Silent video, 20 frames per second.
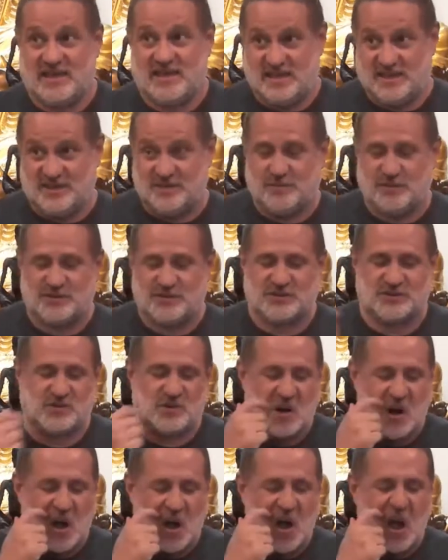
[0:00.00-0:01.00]
in the
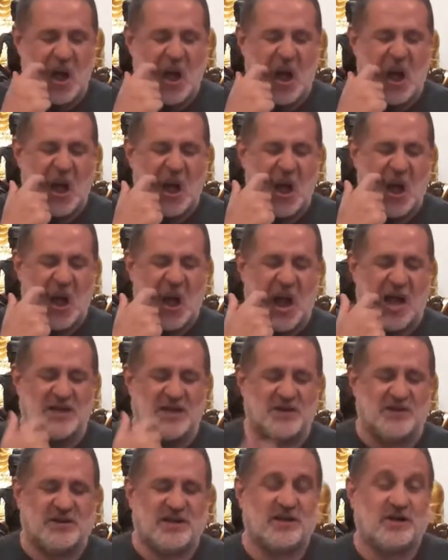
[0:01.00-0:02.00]
bookstore, and
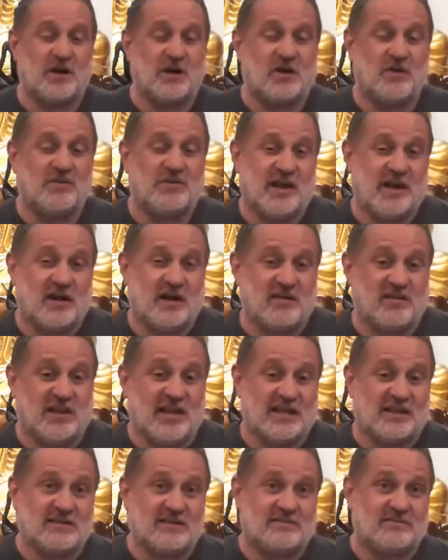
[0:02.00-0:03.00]
you can go there
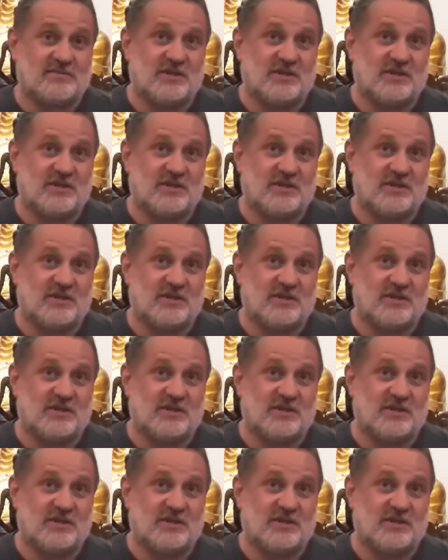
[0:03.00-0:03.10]
like